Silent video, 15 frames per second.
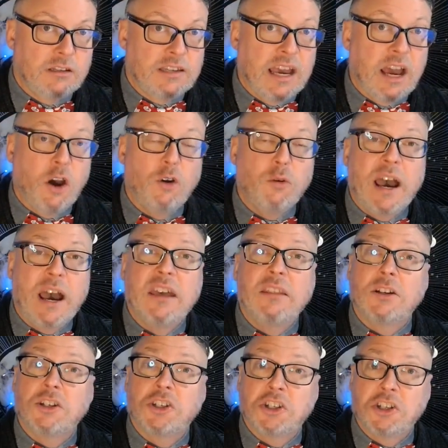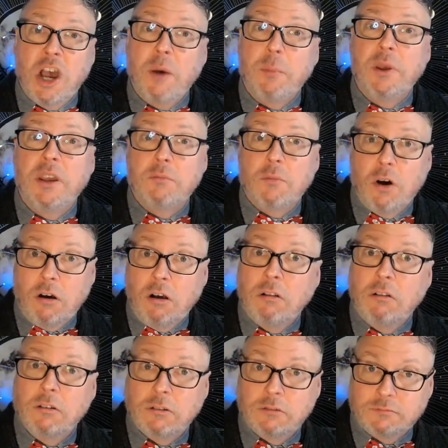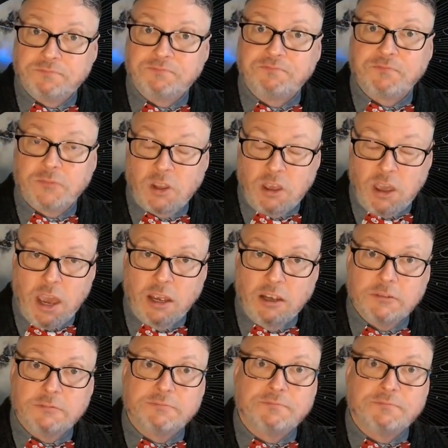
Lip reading: down by the shopping mall, okay.